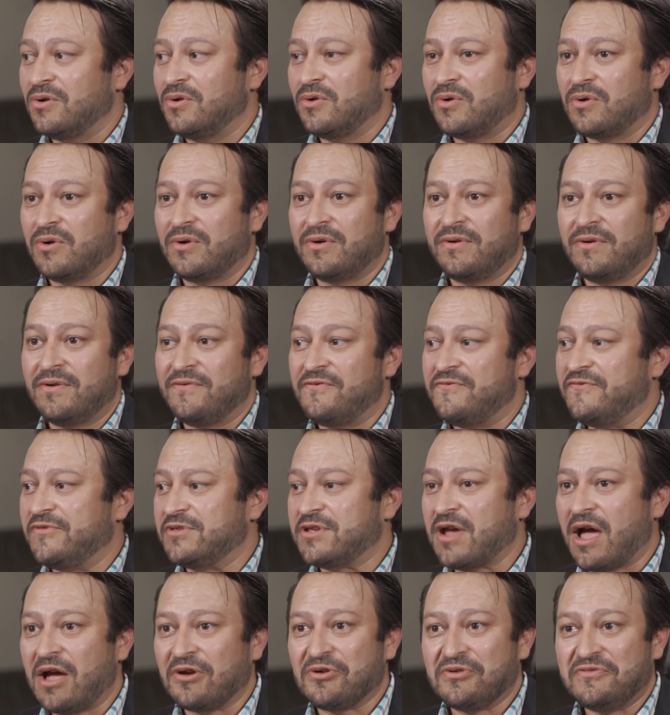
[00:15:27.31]
or
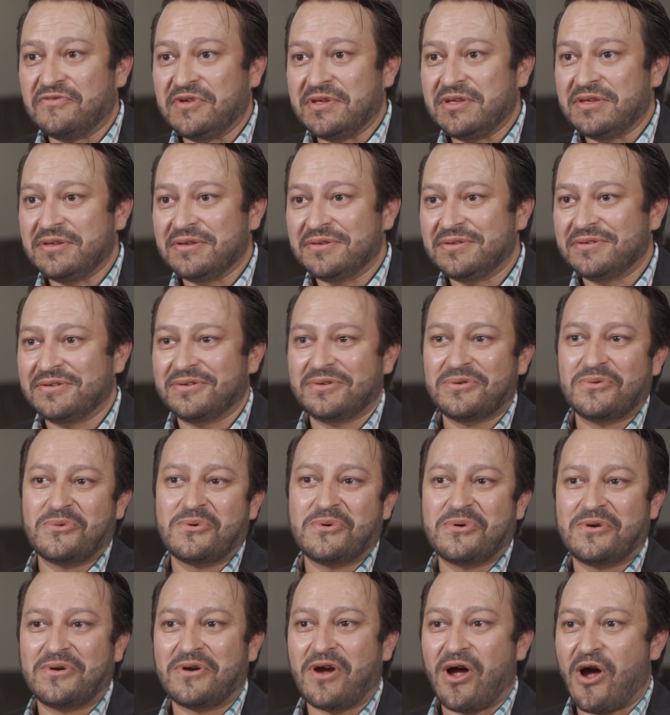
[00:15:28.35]
photography
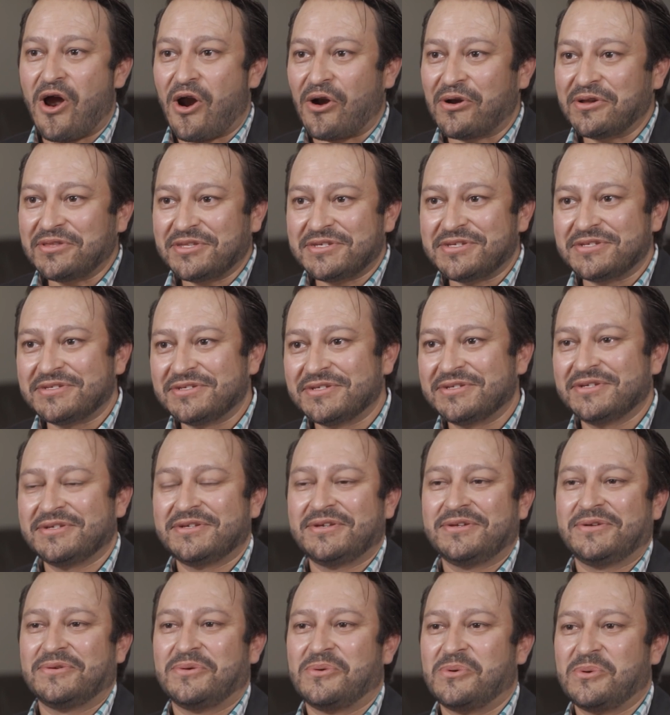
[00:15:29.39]
or art
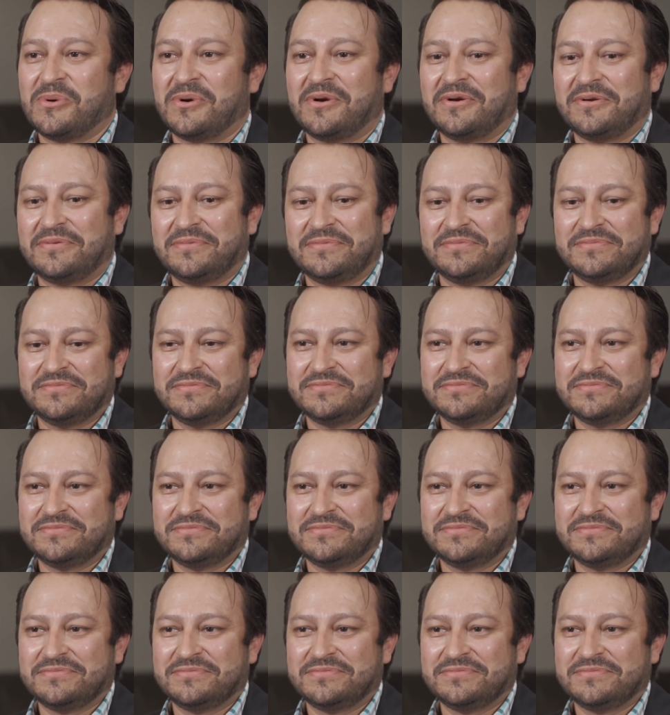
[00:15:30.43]
or,